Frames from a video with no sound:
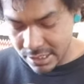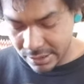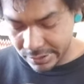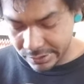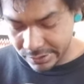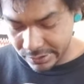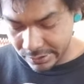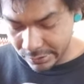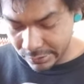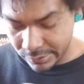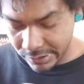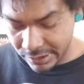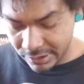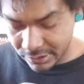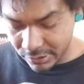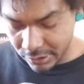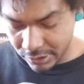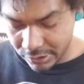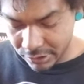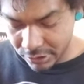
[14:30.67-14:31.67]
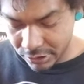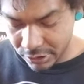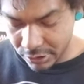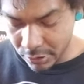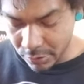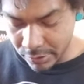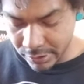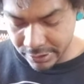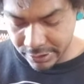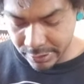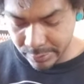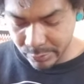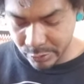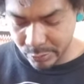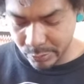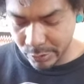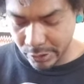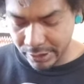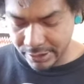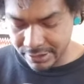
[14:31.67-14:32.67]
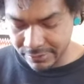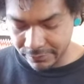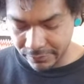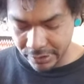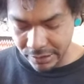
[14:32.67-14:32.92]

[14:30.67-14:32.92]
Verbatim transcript: so they start to show on some spots if